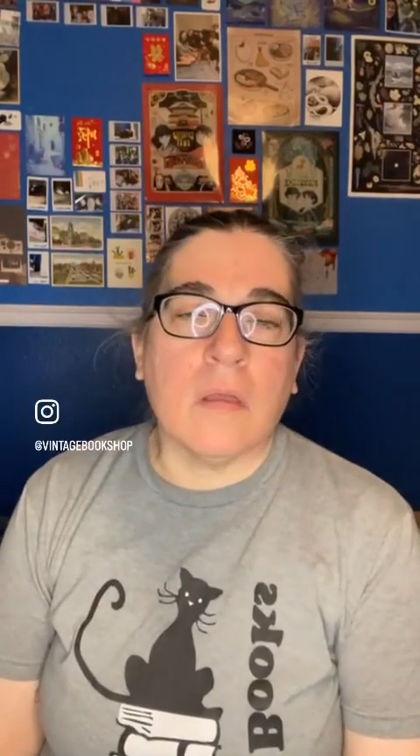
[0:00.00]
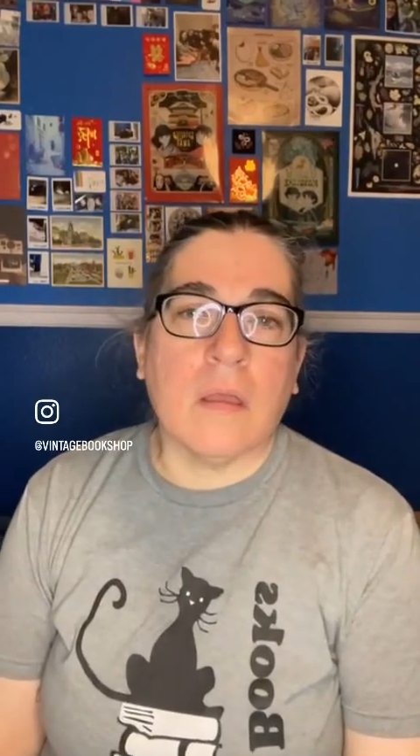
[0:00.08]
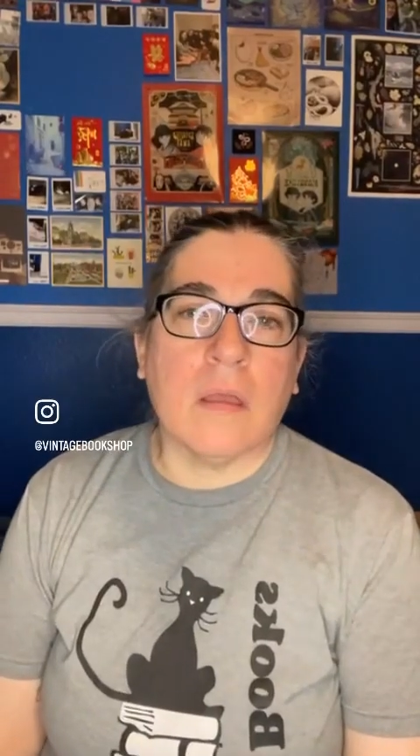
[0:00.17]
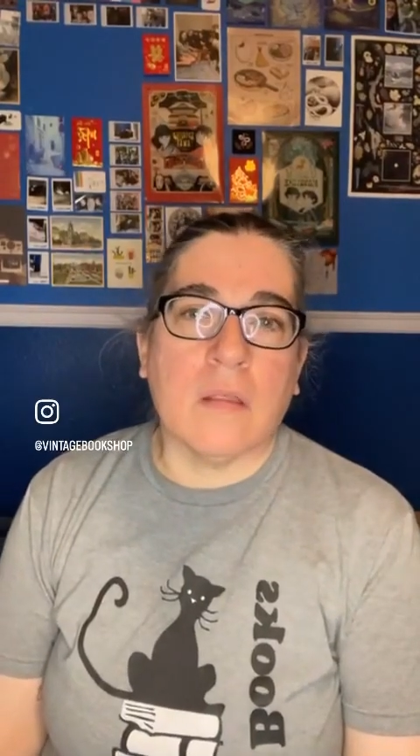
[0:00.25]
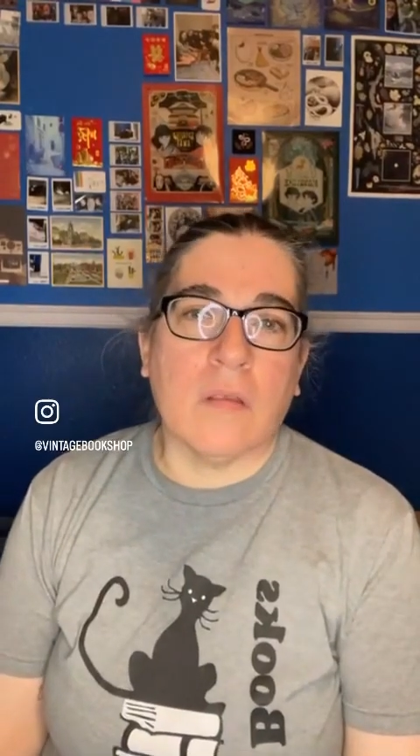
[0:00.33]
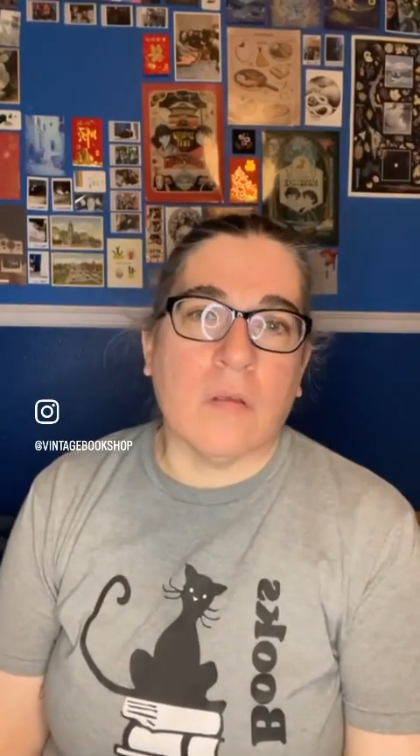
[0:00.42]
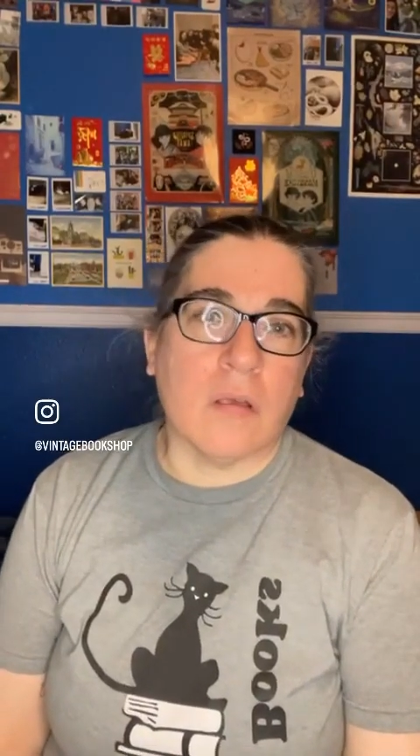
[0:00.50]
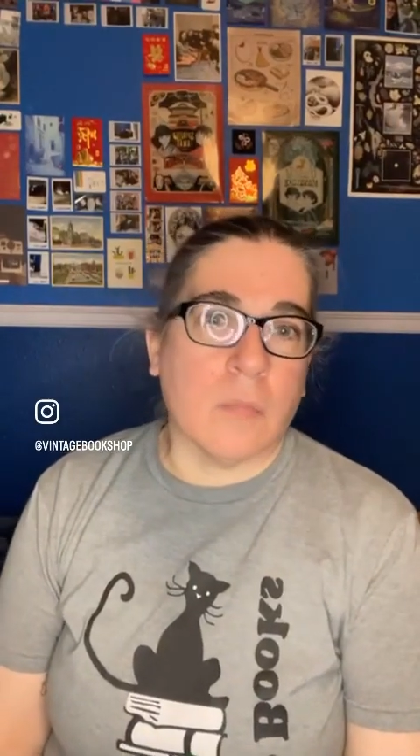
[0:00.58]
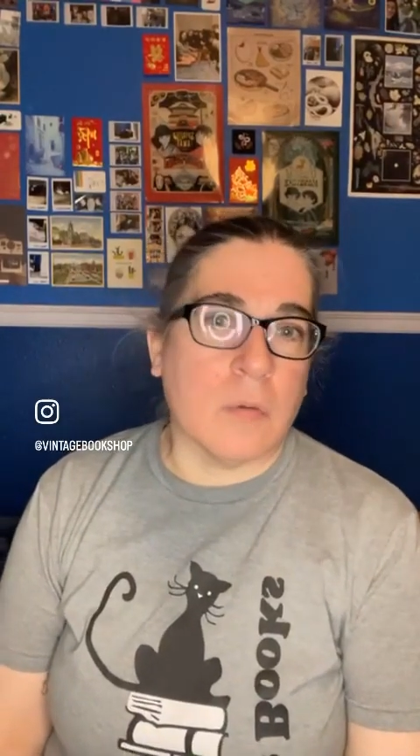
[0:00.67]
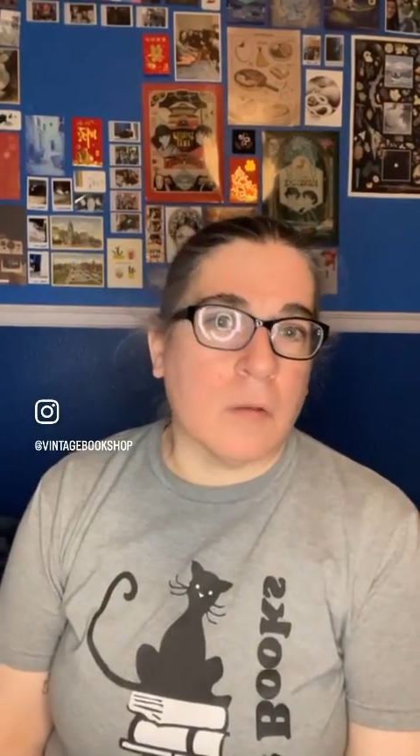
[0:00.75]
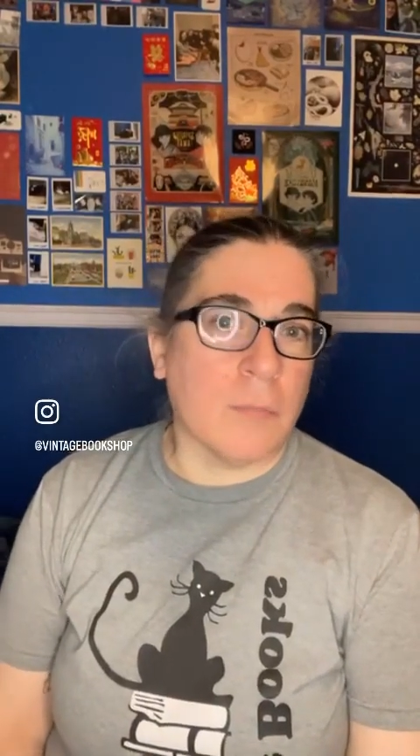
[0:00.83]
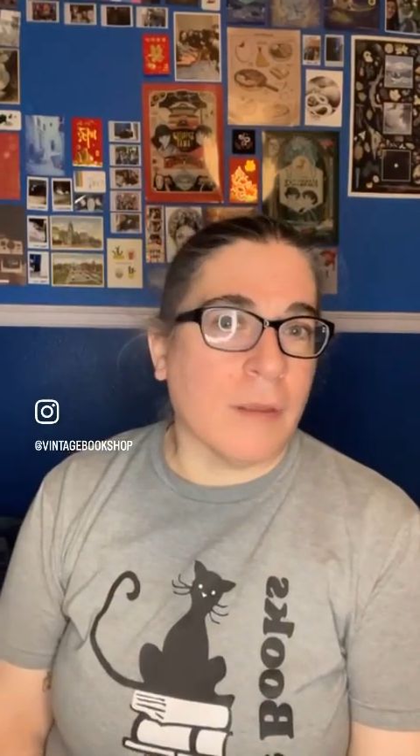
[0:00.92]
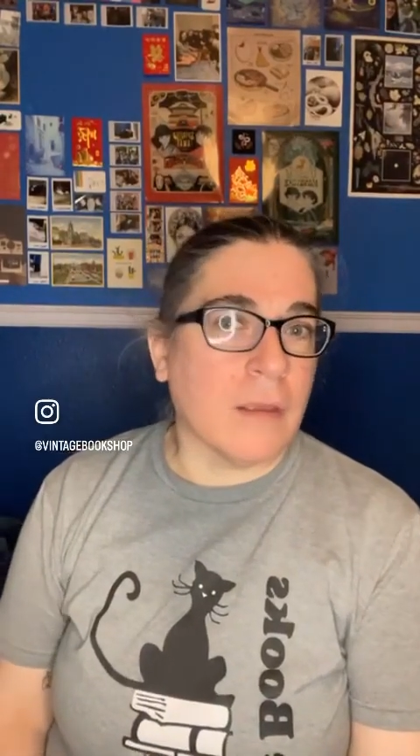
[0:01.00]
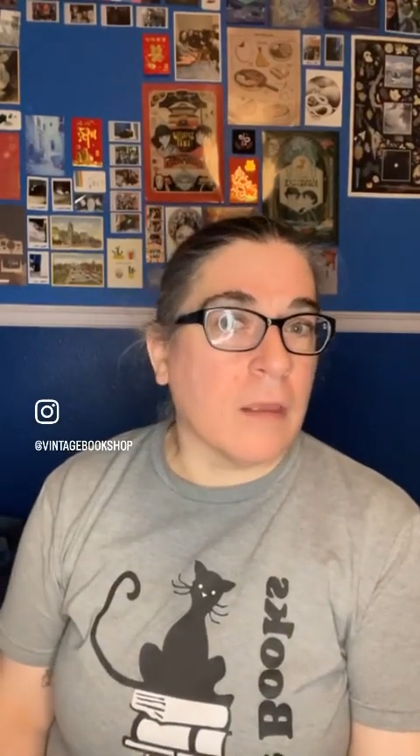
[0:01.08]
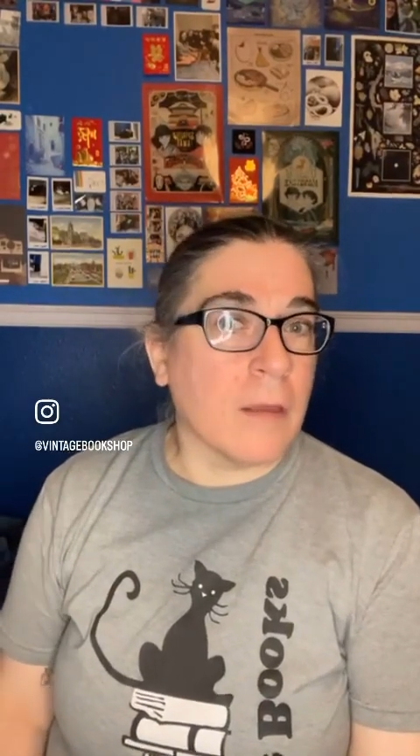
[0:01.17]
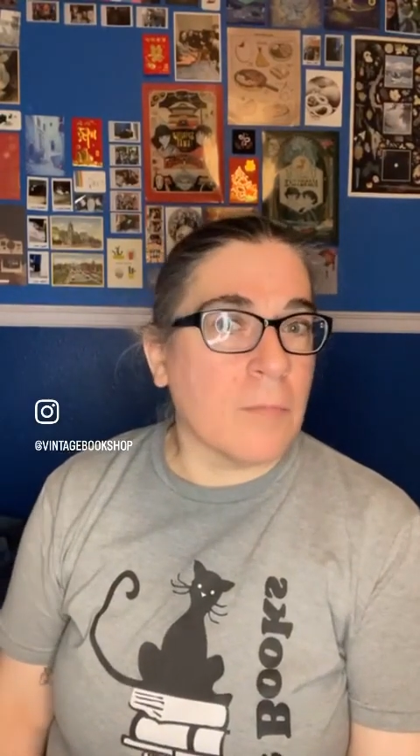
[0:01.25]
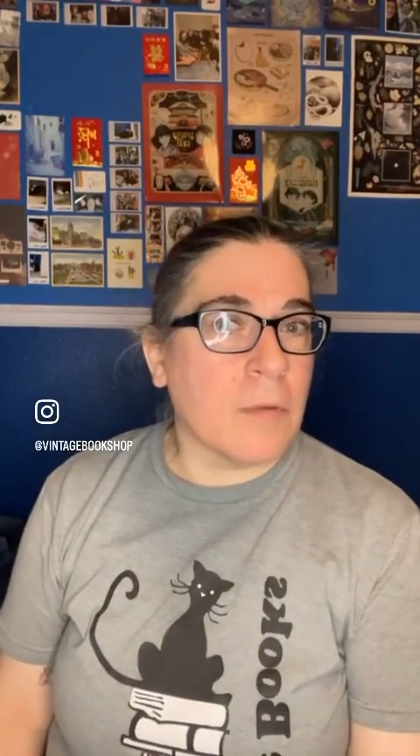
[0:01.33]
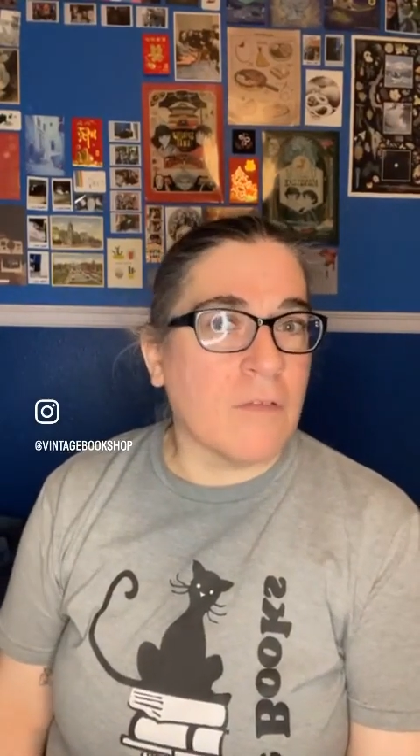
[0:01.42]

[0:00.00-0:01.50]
and you can come in and pick it up.